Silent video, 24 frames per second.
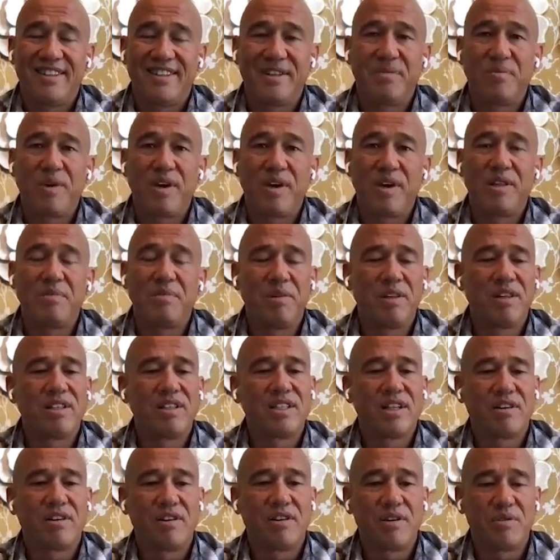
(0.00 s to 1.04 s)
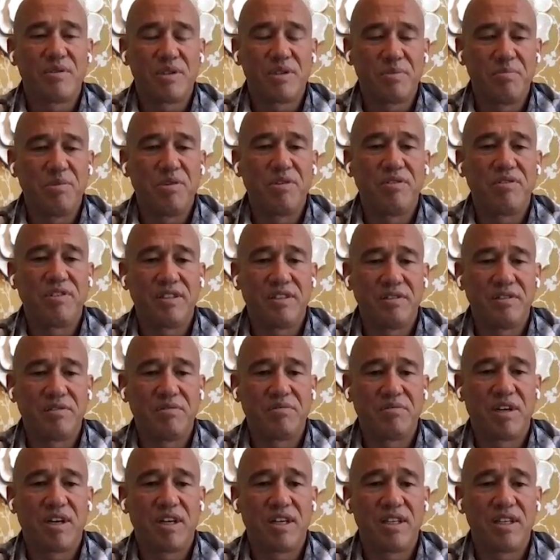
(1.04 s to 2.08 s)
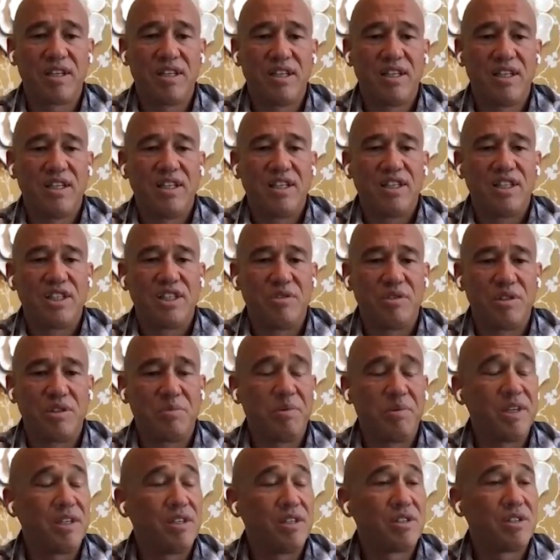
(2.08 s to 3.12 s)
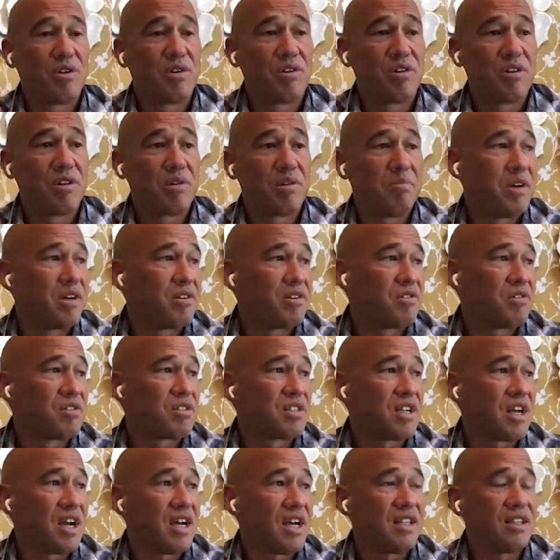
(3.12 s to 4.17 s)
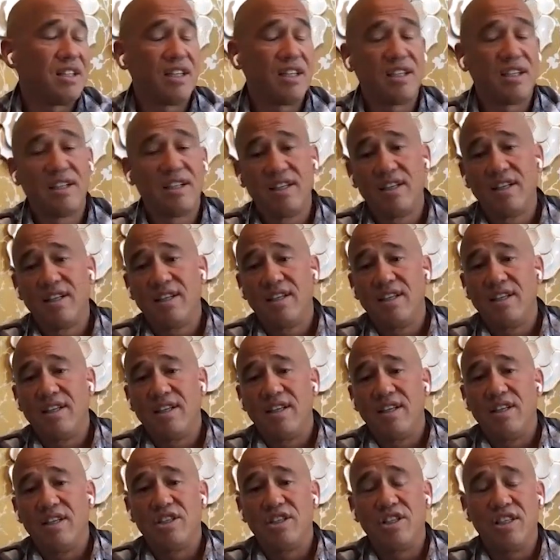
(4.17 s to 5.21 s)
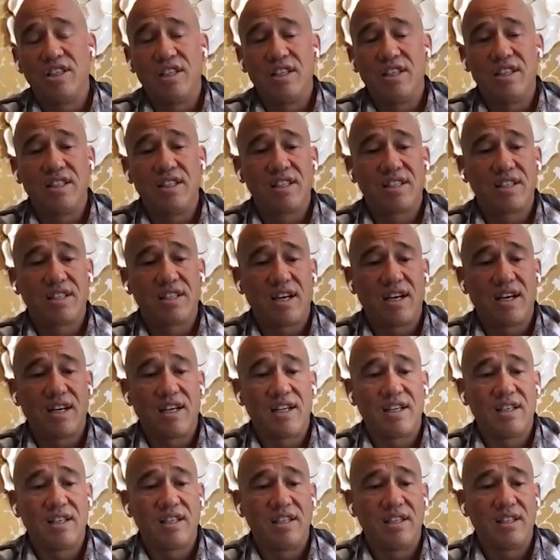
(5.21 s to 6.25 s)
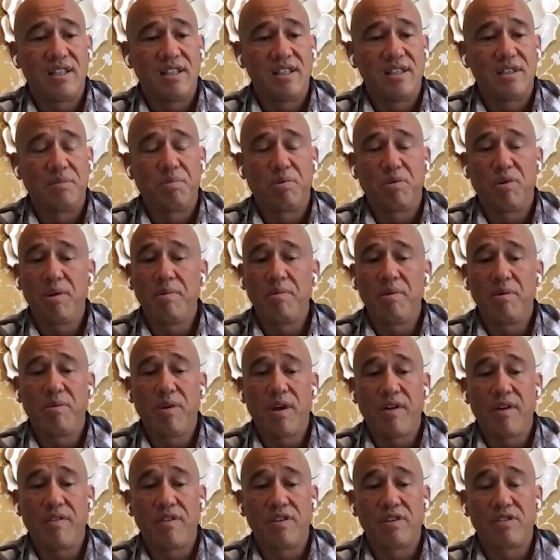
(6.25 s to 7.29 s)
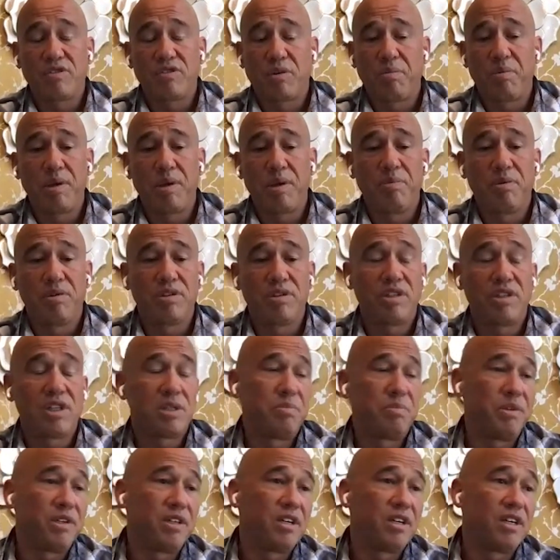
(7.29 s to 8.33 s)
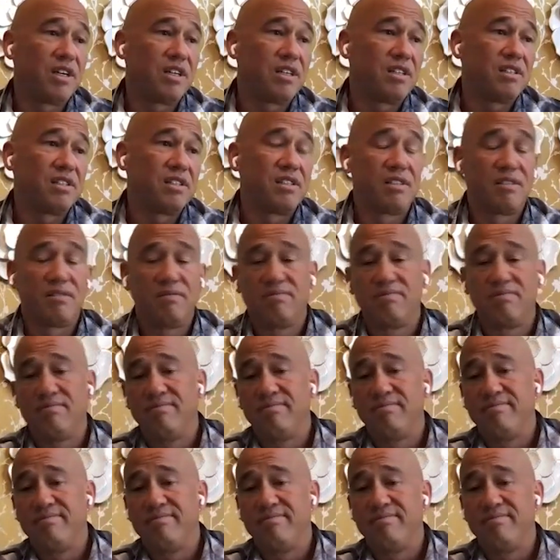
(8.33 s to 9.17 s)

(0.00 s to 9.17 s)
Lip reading: the way the military was moving, right? She was being told on the medical side that she needed to sign deployment waivers for people just because,